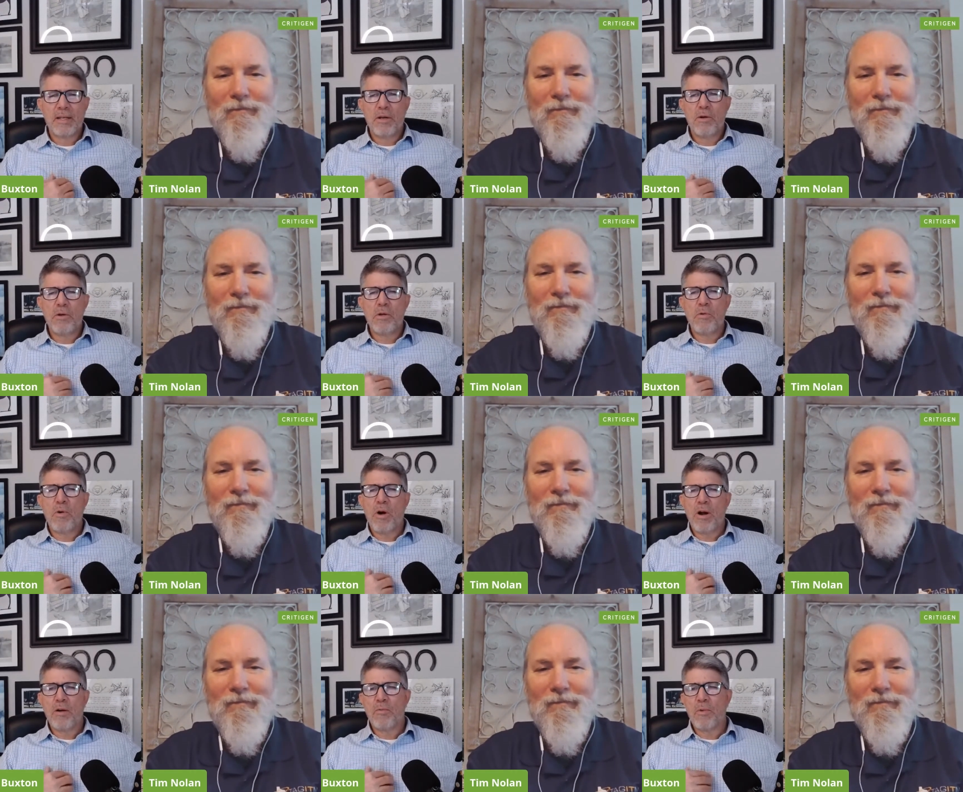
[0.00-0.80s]
Speaker 1: who you
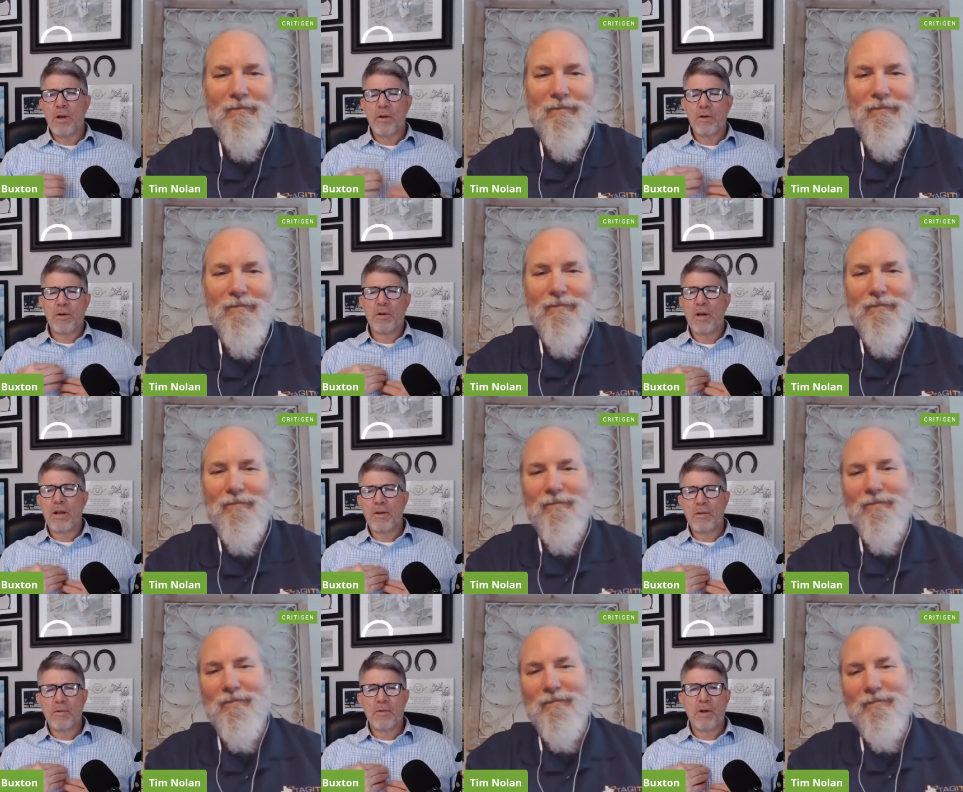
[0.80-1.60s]
are, and what you're,
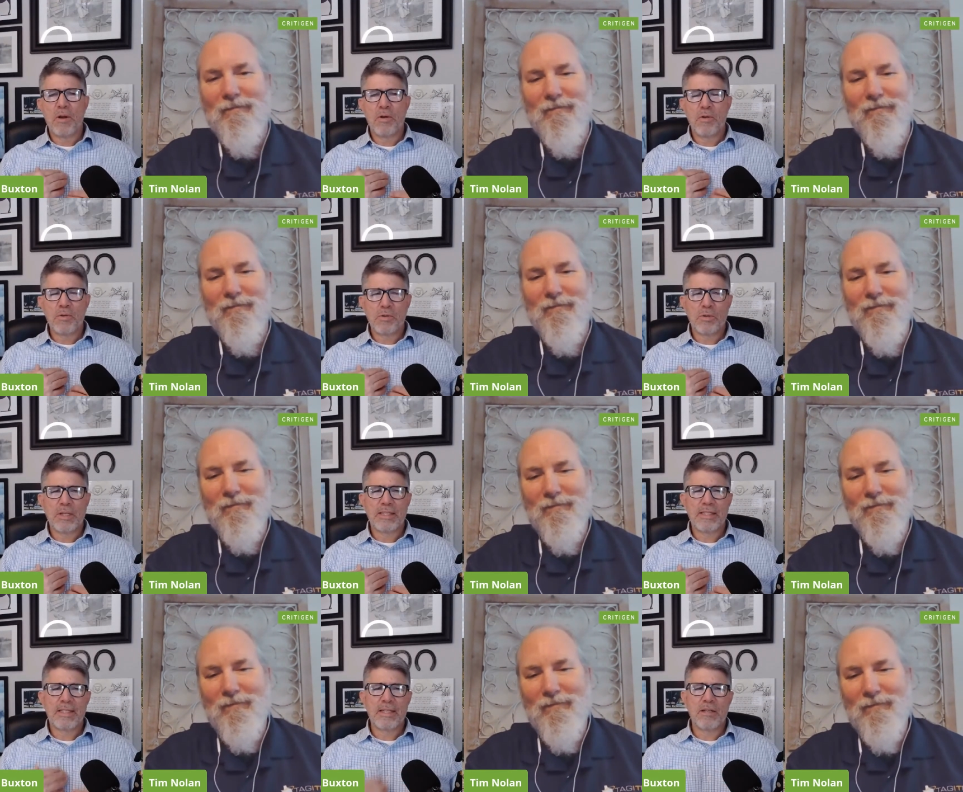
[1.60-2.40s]
and and who's
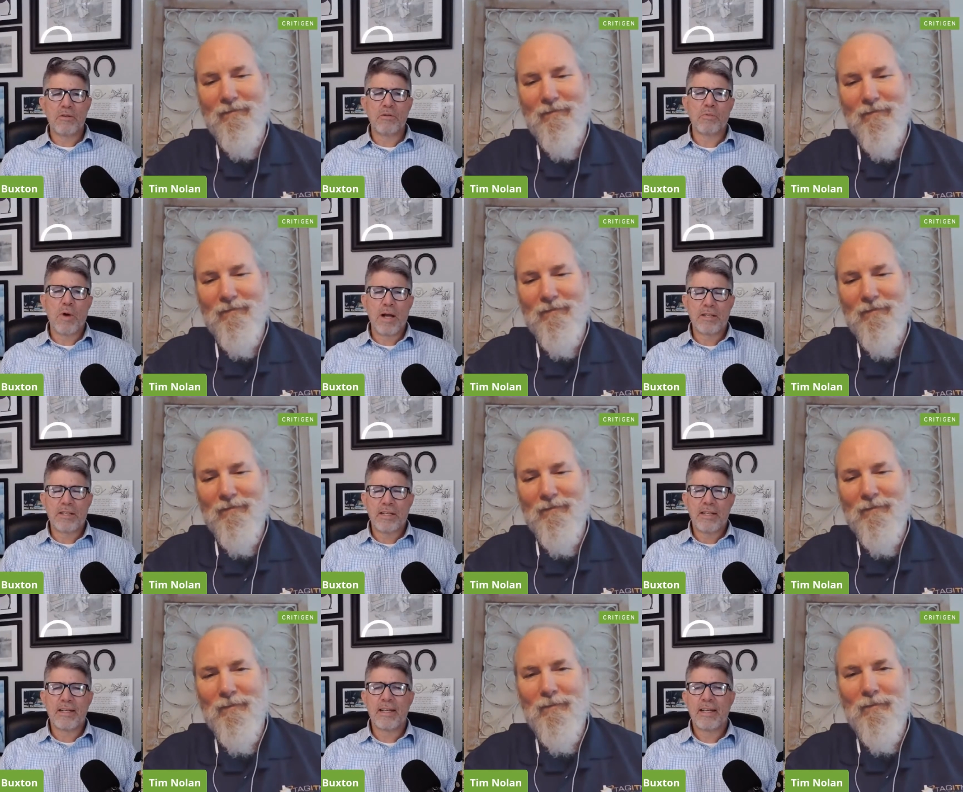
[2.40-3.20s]
listening, who's
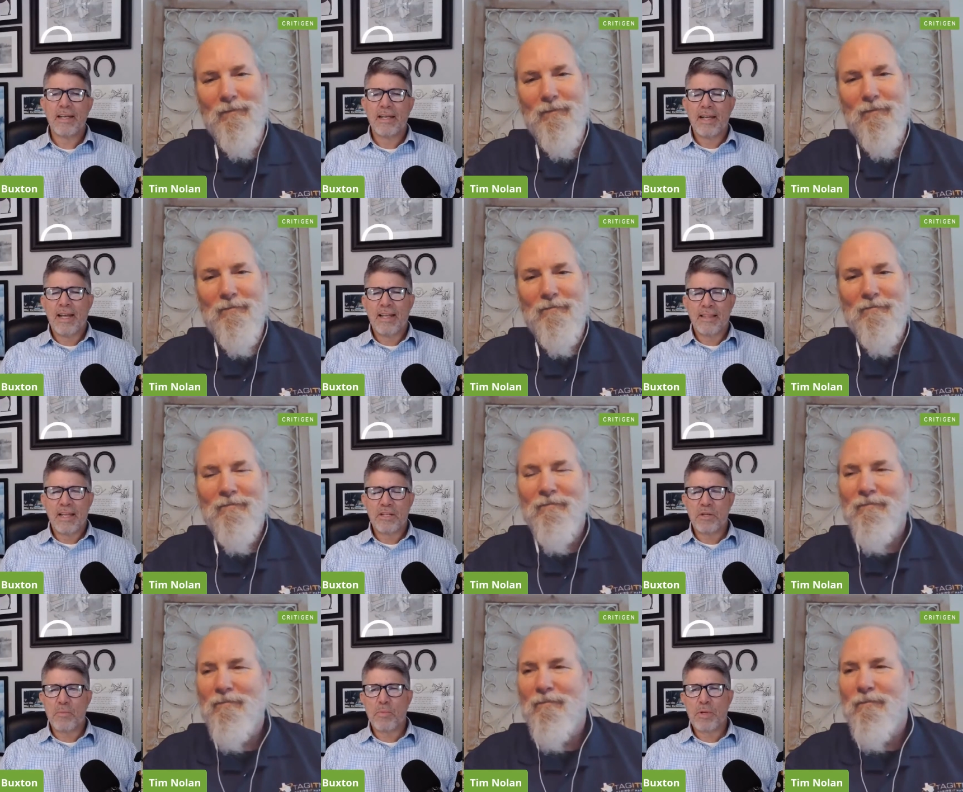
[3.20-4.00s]
watching,
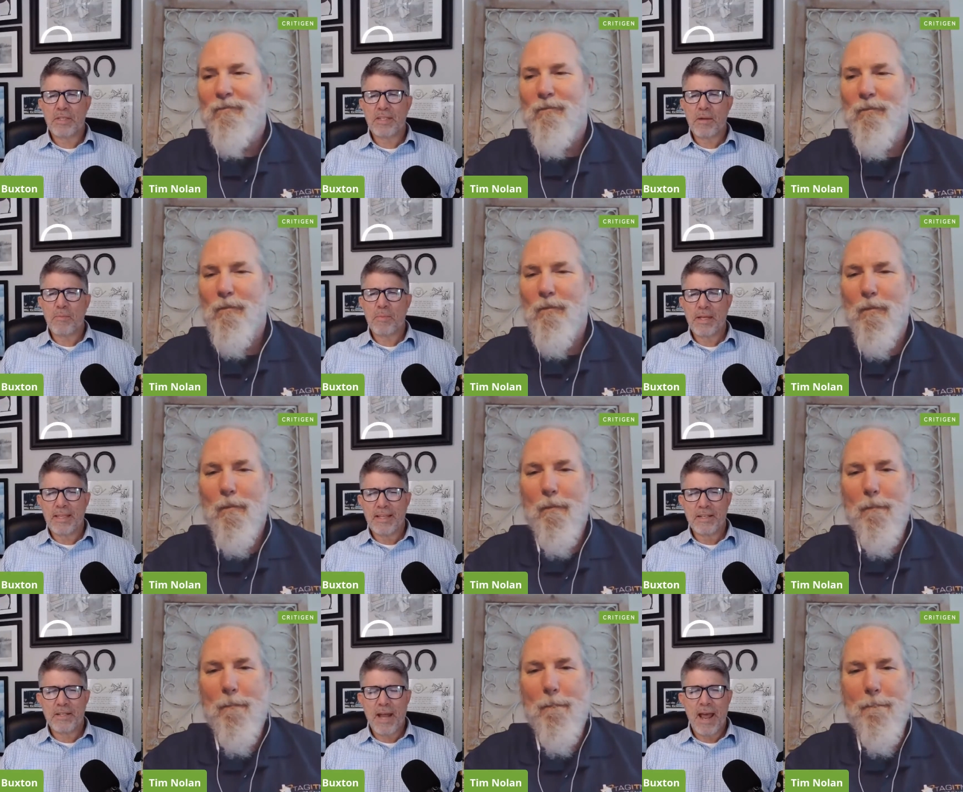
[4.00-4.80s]
unless you put something
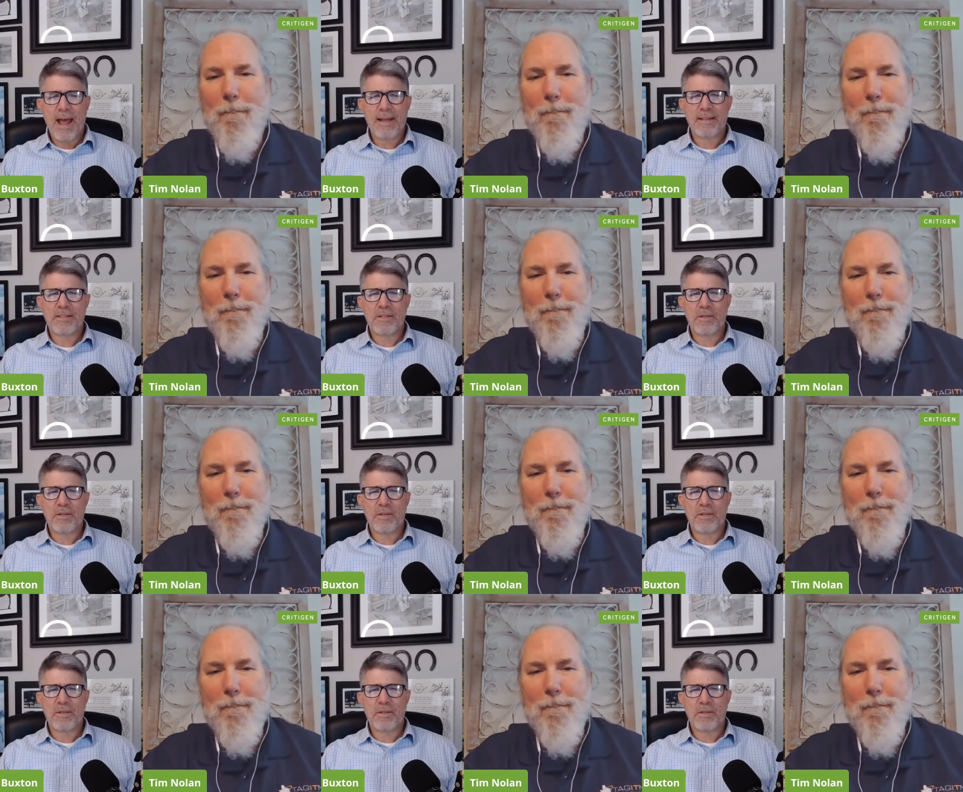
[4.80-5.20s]
in the chat.